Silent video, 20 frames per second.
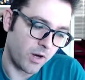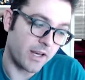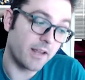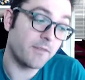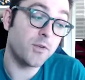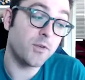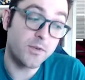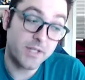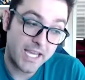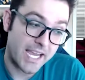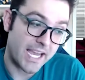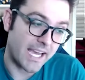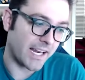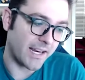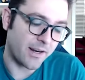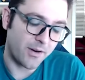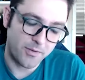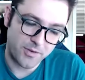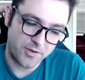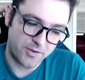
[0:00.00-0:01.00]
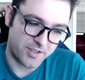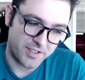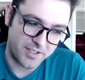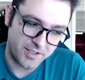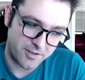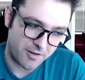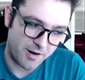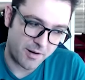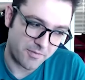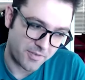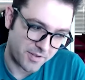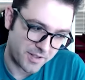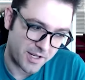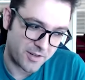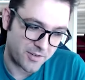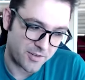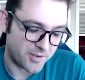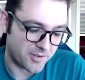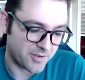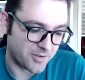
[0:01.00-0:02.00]
what, if you can? I know there's legal
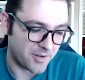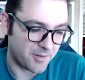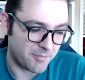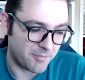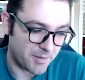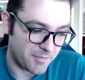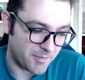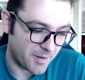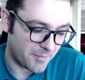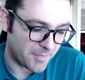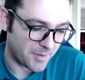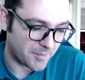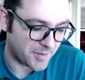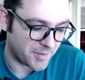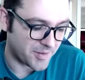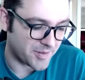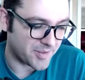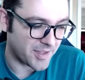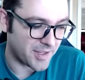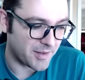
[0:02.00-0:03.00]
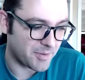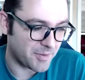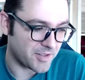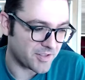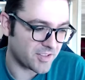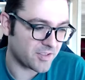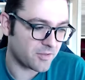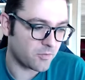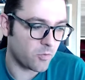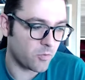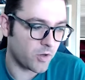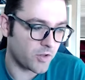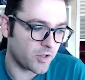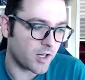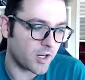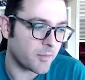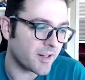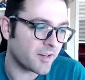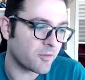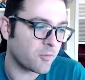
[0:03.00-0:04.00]
ramifications to it, maybe not be able to say, but just
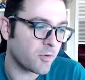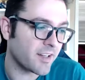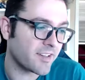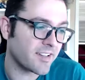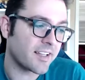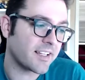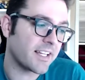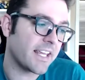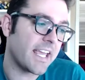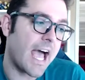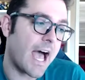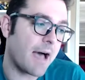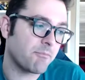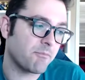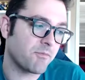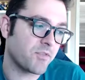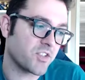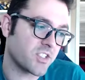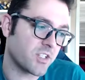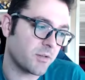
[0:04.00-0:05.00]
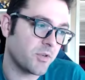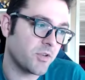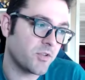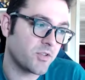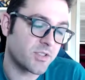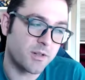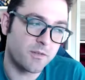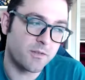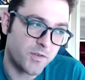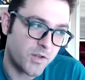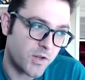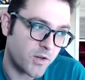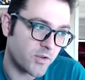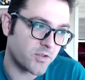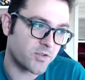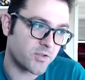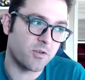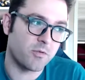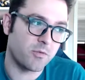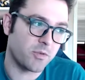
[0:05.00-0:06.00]
talk about what exactly happened for someone who's
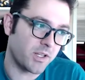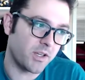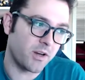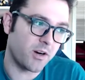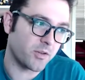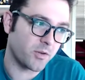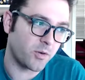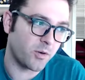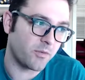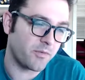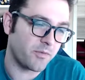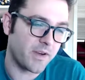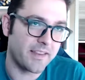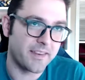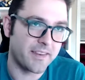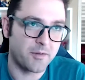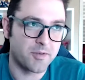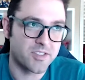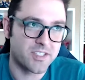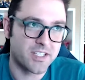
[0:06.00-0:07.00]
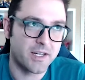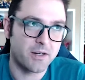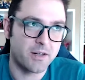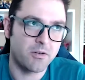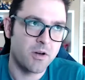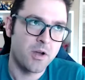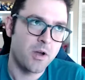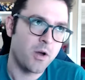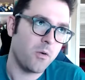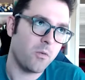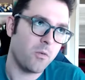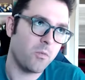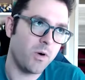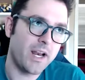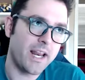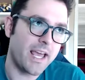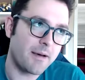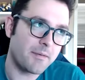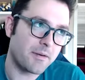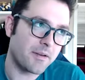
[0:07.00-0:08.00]
confused or a really hardcore fan that was like,
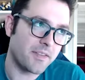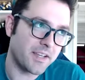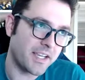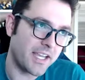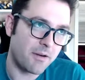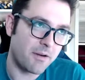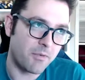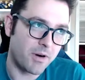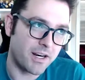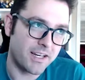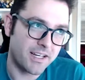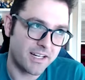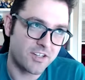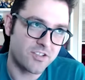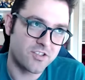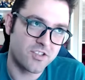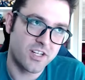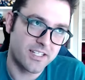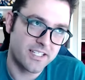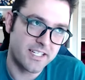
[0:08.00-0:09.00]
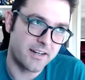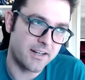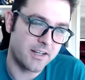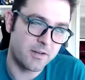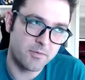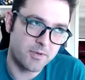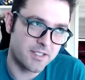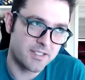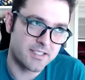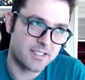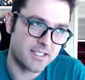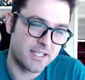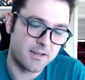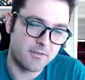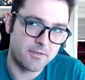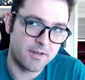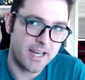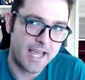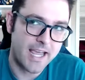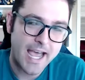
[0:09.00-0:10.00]
what happened to that game? Why did it get shut down? It was,
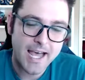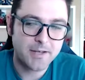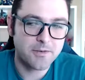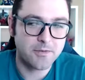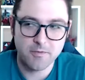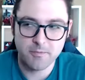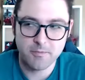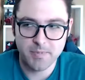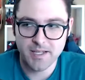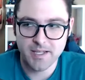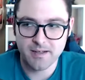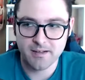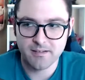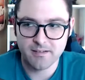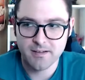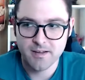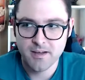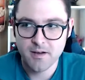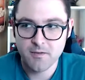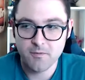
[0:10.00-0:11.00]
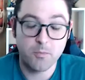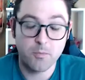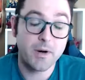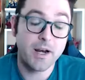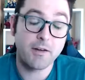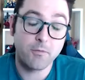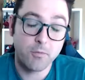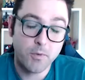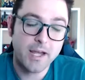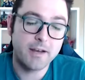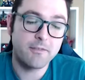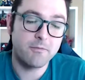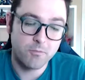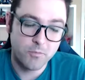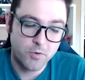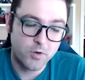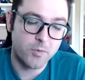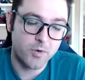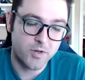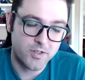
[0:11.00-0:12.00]
it, it had to have been, from what I've
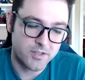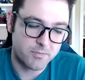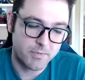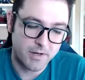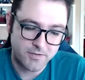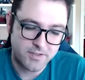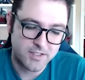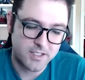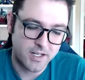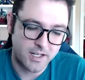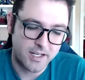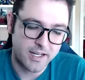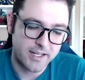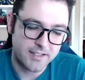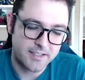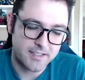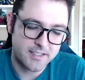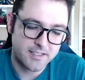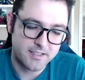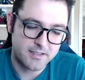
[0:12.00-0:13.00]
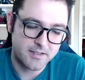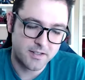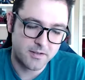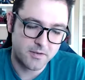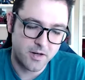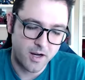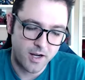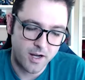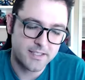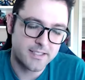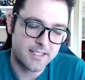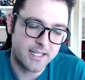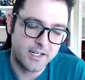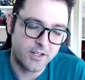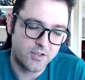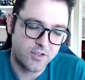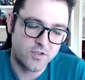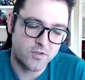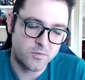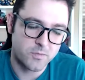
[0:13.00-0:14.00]
read, rumors and what I've seen online, it's
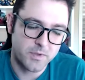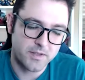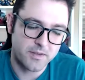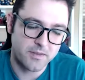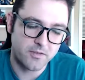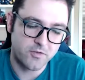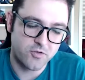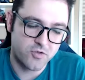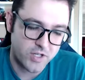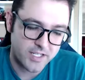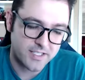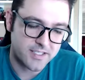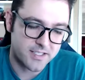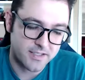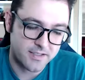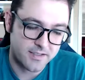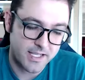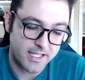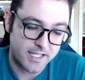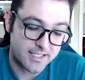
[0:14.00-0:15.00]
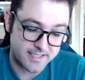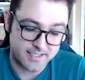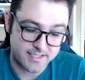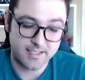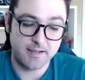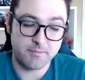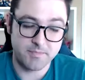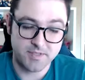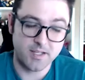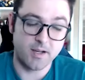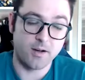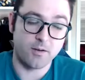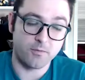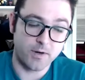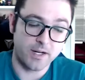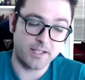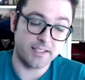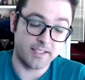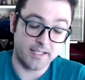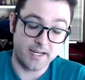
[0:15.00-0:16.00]
content issues with Jason it's
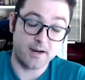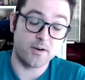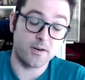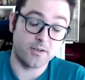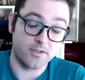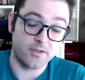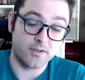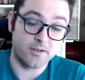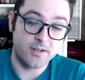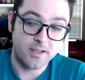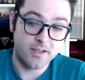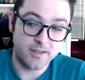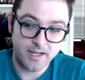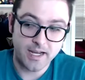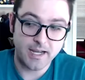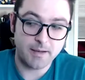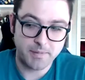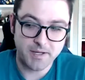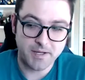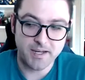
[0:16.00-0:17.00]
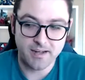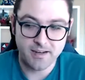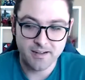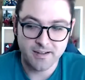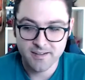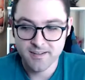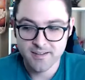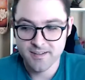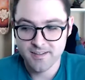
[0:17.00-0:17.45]
himself, right? The character, the IP.